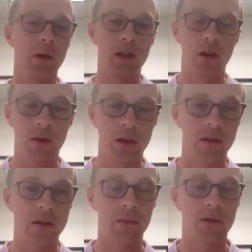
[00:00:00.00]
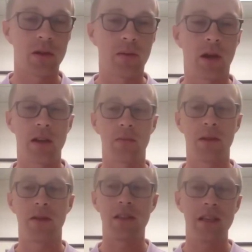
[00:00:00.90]
well, we know that there's upstream loss,
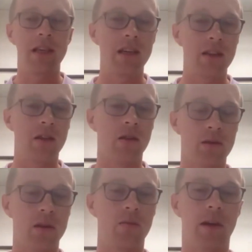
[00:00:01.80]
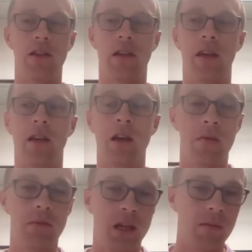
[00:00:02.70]
but seeing it in their own supply chain,
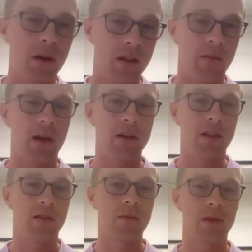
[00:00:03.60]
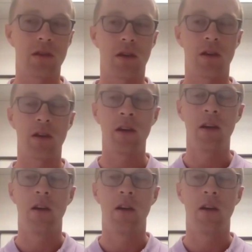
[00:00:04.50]
being a part of that project from the start,